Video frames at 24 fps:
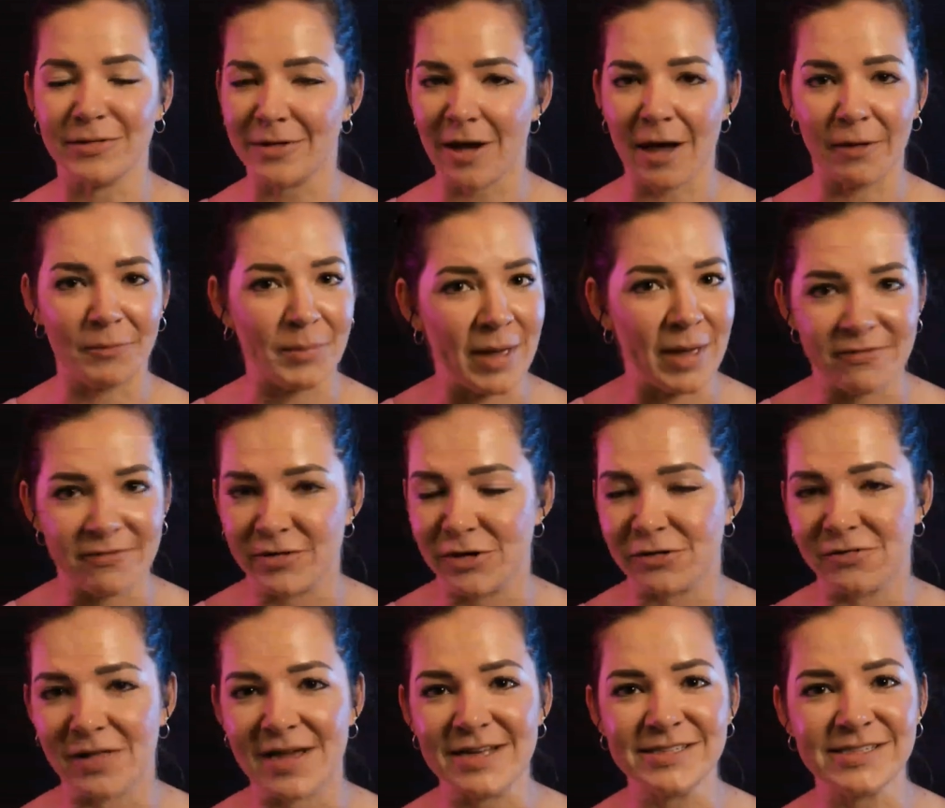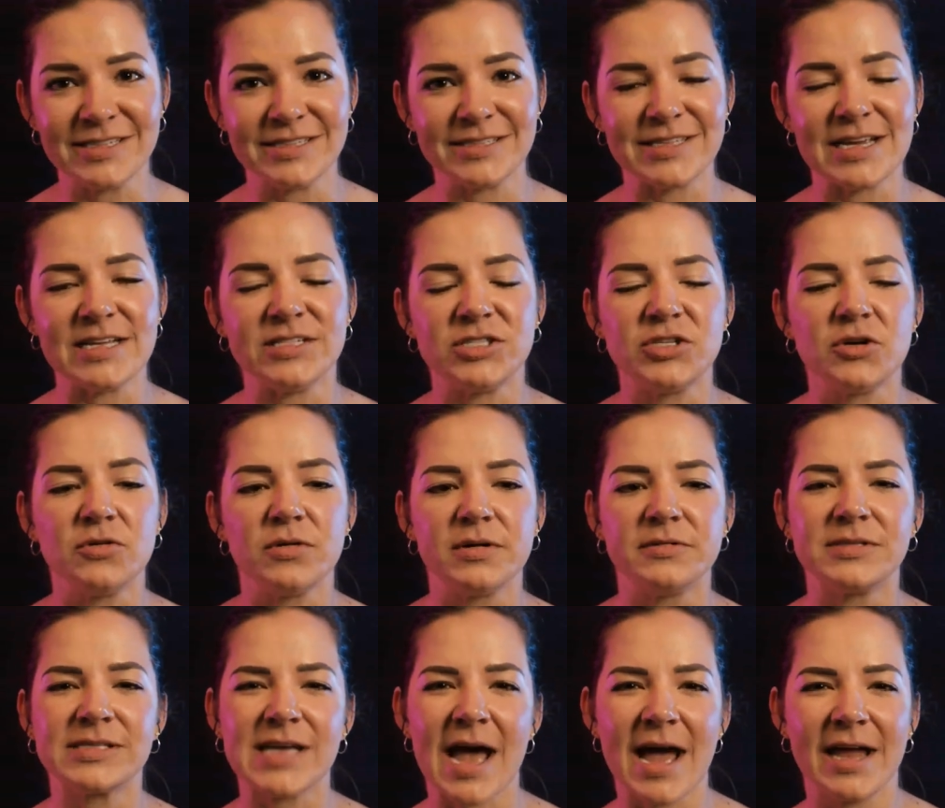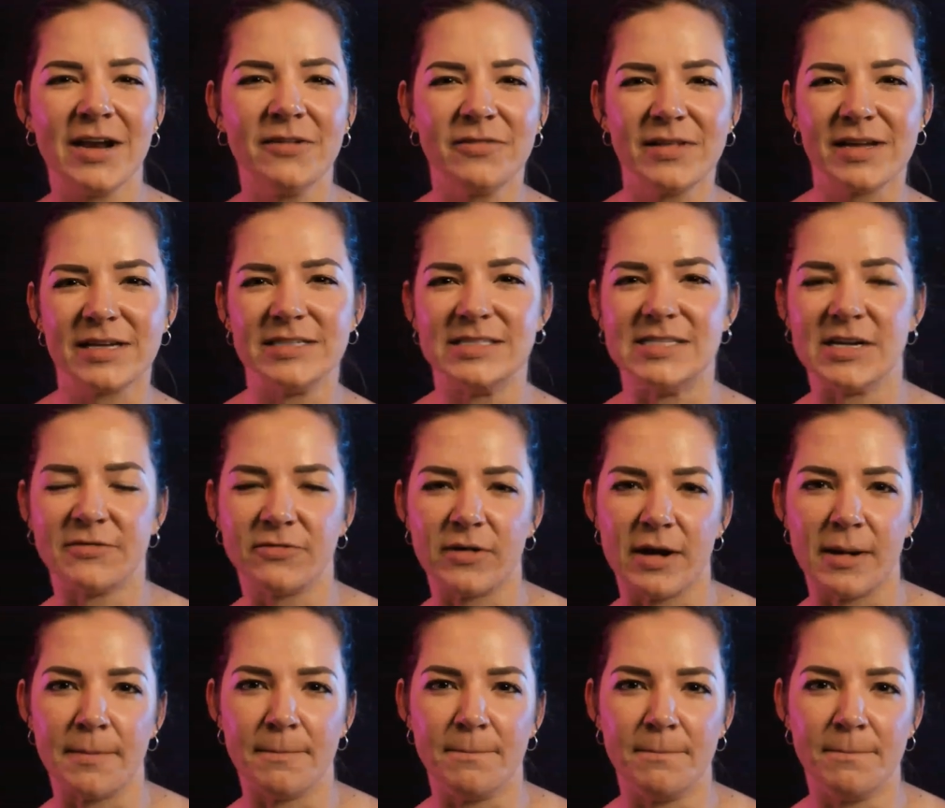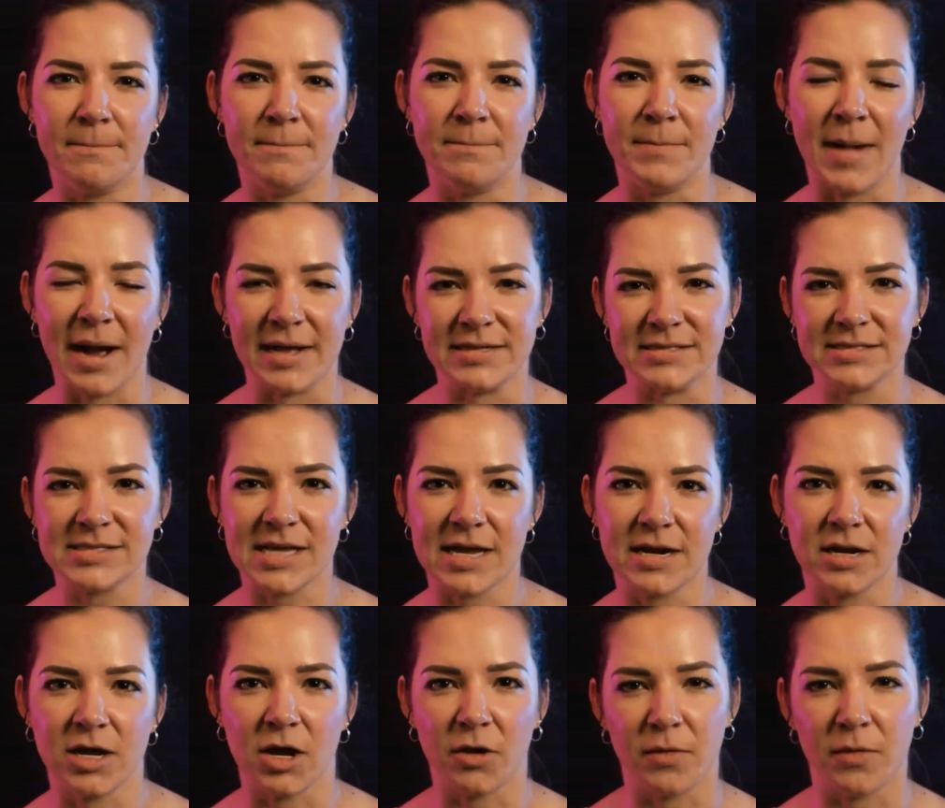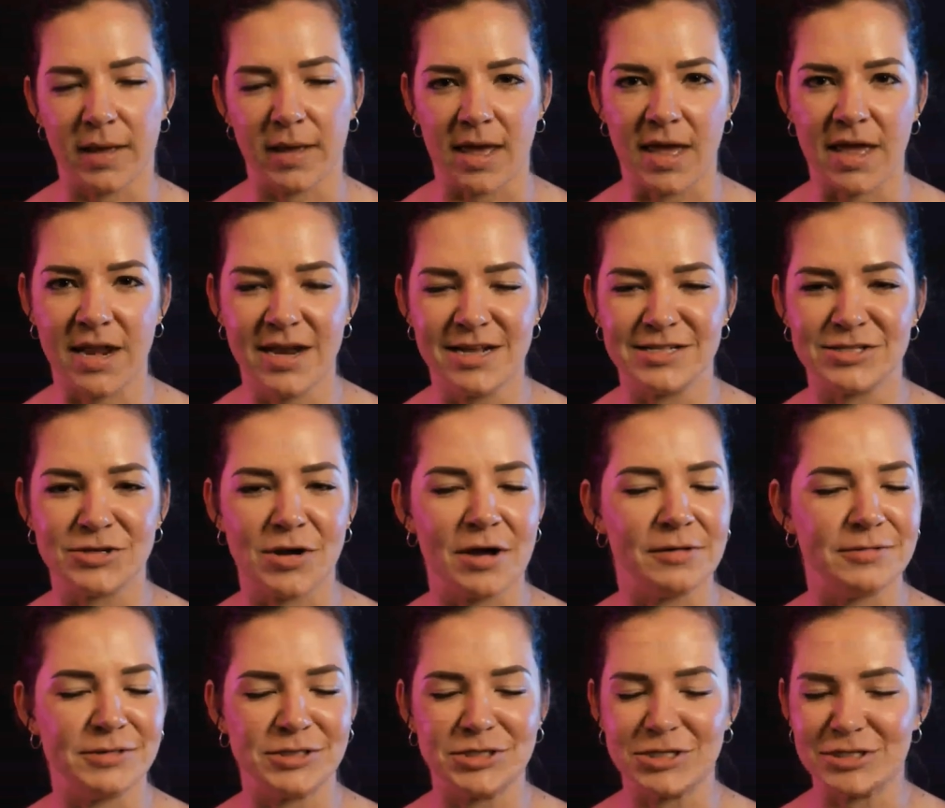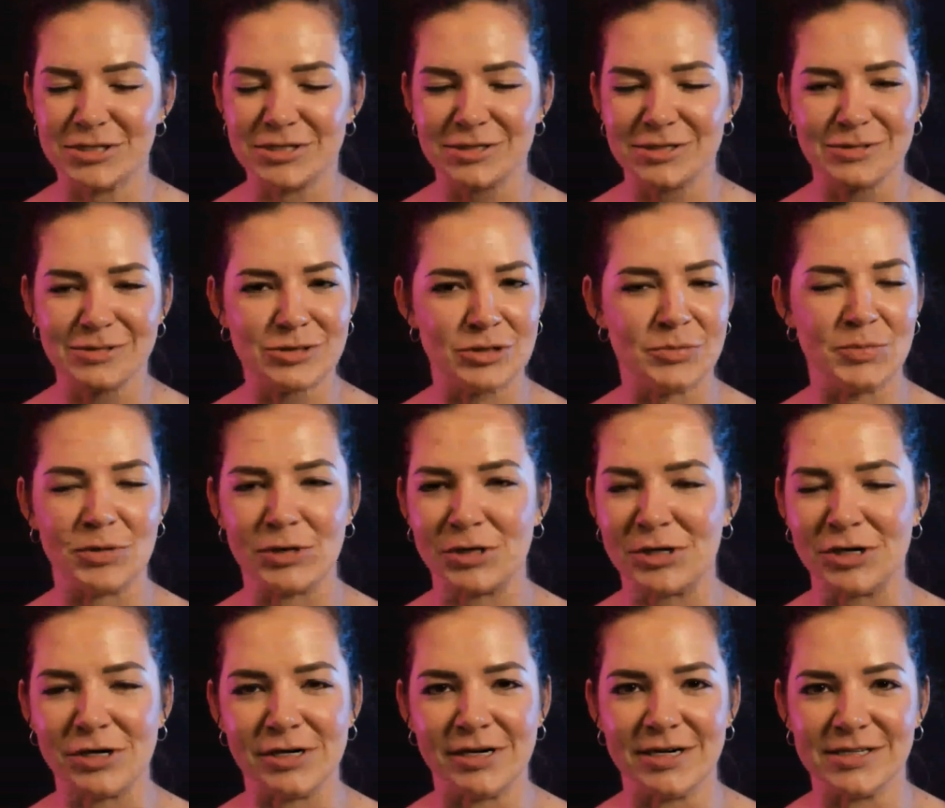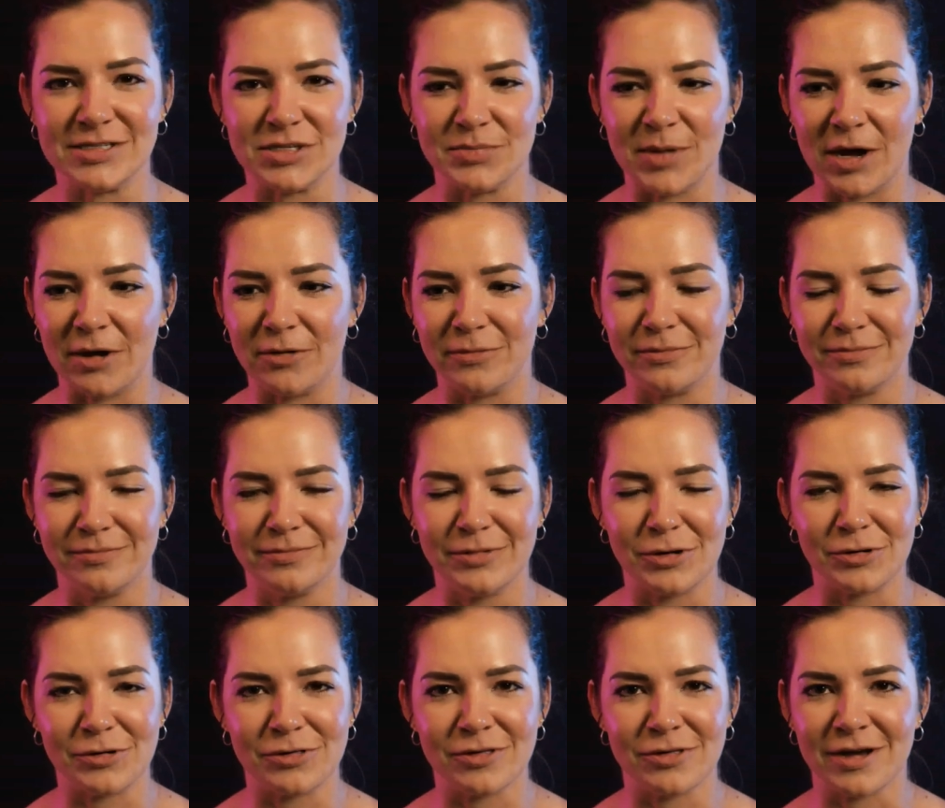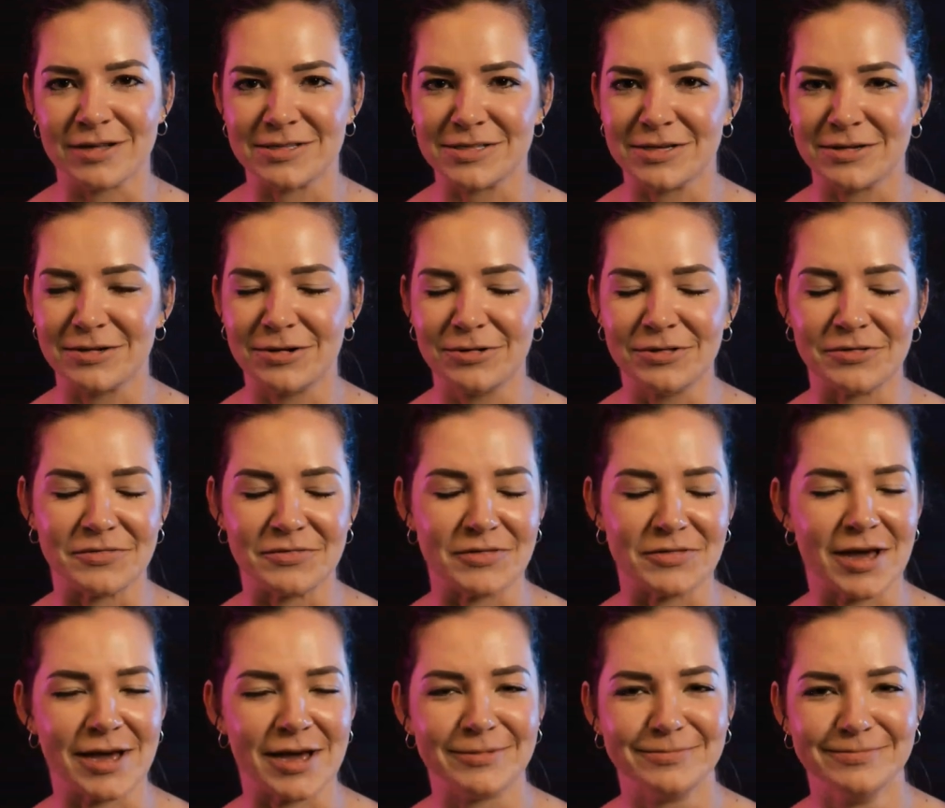I'll pay for your license. And so it was kind of like a different mindset going in. And so I was just super curious about your thoughts on all of that.